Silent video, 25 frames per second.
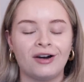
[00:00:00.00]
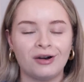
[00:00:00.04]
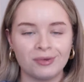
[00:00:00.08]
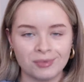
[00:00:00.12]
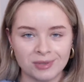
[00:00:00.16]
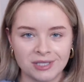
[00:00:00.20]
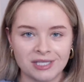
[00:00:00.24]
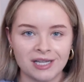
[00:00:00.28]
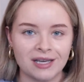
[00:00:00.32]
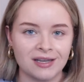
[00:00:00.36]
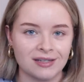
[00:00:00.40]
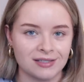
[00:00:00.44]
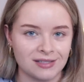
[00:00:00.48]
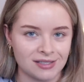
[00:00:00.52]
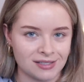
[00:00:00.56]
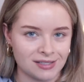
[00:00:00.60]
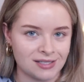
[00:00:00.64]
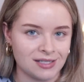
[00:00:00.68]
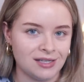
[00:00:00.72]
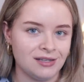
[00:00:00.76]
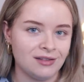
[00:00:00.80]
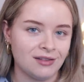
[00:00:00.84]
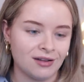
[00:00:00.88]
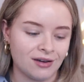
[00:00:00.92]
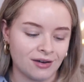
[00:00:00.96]
upset to
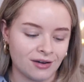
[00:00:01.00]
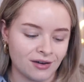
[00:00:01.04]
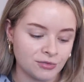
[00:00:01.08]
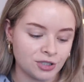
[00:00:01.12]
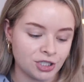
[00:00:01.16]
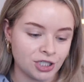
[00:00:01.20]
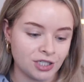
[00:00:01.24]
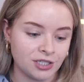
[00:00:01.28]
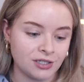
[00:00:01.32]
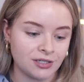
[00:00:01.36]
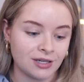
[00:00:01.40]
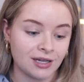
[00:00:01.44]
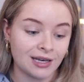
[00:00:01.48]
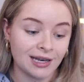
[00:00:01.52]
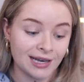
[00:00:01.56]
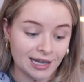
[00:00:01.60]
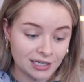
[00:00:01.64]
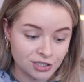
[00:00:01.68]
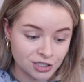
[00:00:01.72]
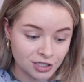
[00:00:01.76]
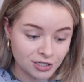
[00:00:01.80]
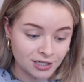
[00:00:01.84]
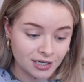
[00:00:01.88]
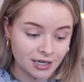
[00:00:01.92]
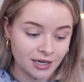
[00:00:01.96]
see that she'd
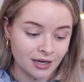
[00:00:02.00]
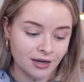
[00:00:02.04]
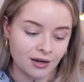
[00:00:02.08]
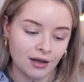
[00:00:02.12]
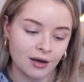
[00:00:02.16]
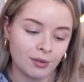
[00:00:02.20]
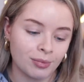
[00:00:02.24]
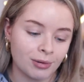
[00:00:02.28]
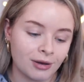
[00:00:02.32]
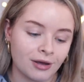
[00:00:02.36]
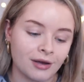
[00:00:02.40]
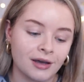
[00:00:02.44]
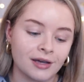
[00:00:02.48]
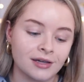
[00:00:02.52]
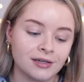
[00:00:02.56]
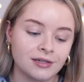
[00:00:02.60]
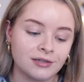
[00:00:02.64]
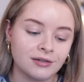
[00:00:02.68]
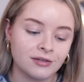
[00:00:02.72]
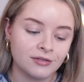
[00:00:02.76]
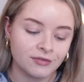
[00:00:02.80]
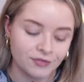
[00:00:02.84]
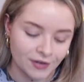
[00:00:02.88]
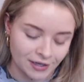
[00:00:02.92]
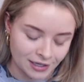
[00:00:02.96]
allegedly
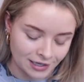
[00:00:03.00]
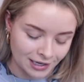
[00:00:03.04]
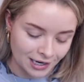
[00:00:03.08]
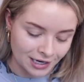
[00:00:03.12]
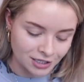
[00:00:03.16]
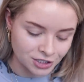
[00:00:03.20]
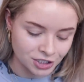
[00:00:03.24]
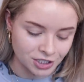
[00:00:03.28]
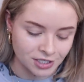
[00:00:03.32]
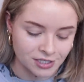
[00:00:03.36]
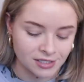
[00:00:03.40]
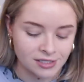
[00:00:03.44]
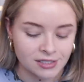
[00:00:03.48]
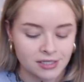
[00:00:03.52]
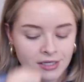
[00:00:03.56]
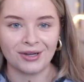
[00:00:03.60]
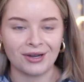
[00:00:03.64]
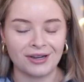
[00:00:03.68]
applied fake lashes.